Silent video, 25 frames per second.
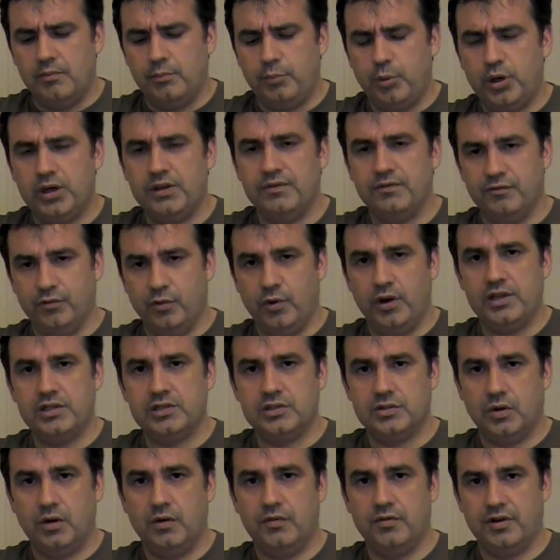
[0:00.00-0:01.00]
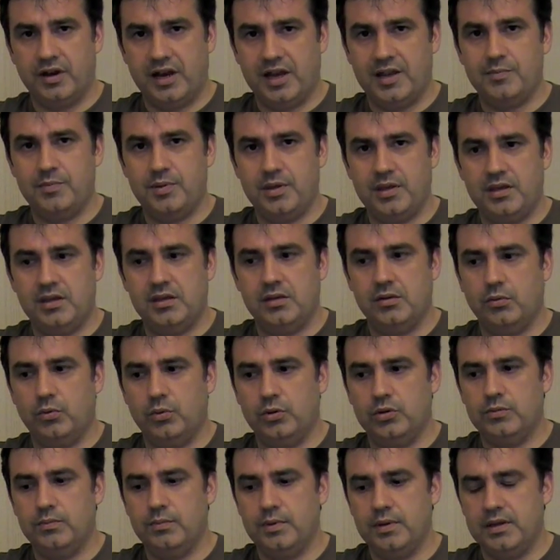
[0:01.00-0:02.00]
putting voice over IP
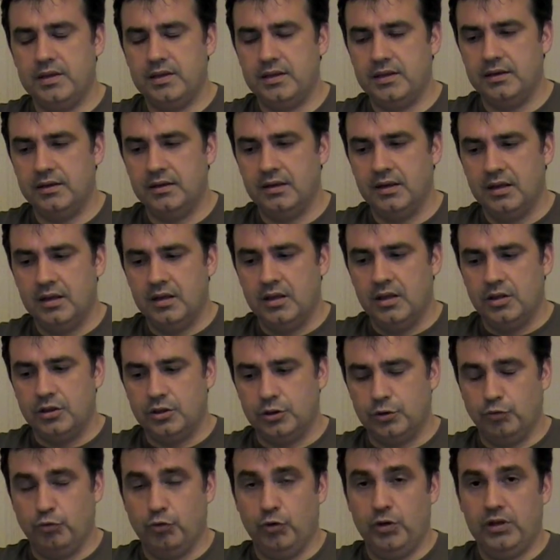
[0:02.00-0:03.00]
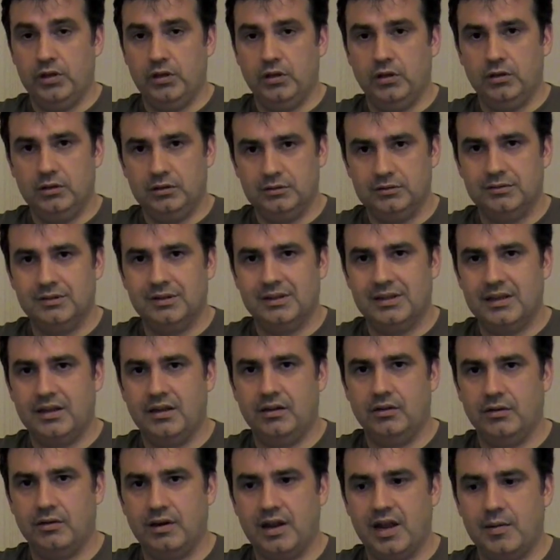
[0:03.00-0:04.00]
would be the real
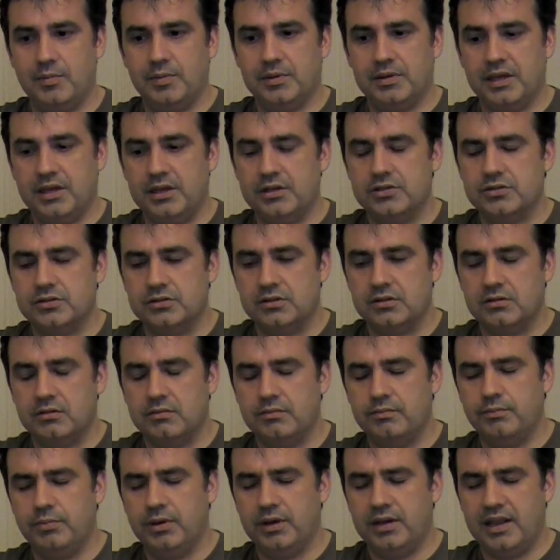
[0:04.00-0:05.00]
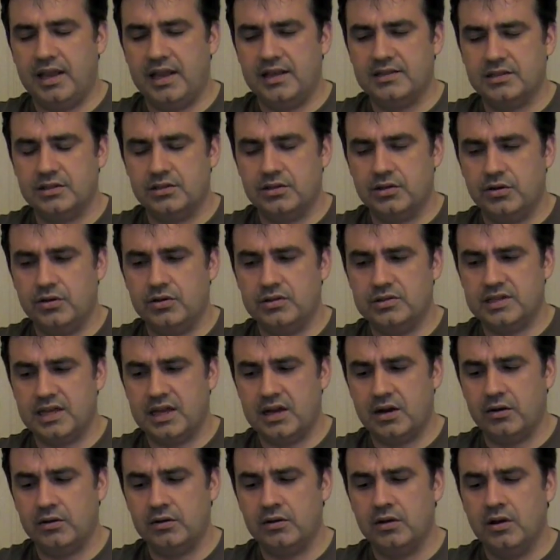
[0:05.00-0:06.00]
killer application. But as it turns
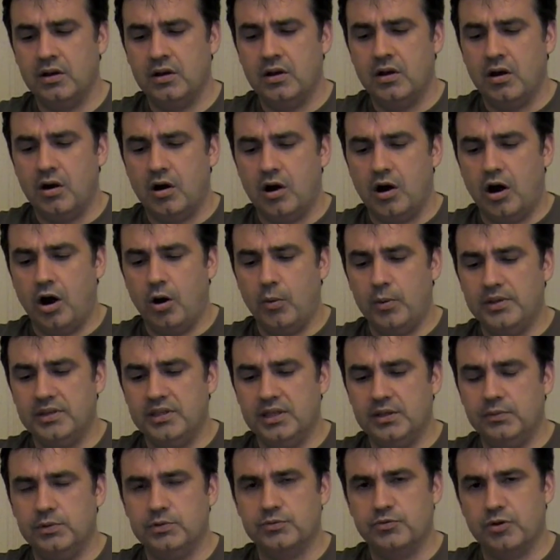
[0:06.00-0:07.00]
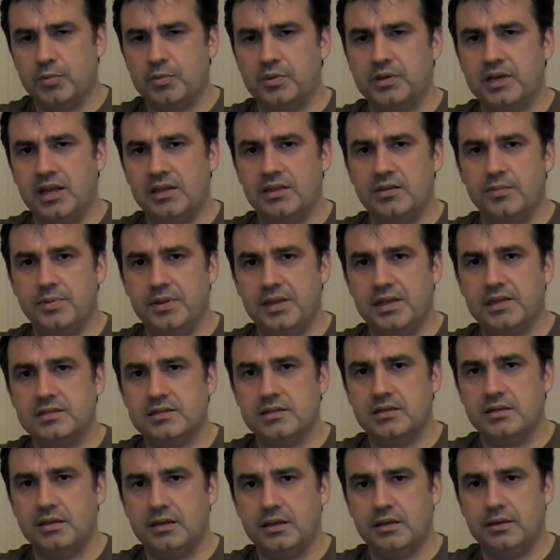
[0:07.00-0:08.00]
out, all we did was replicate the
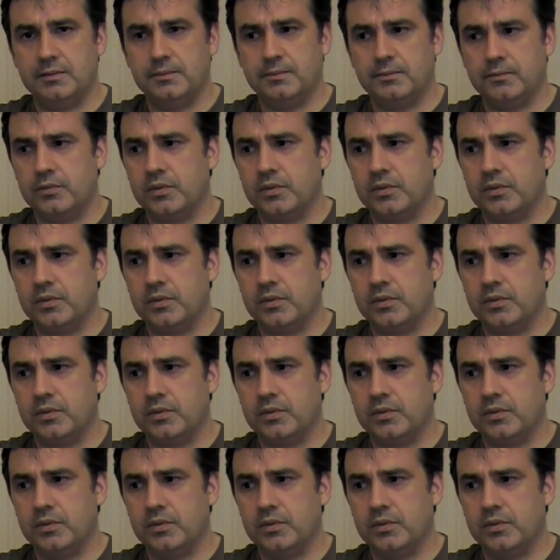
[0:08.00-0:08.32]
PSTN.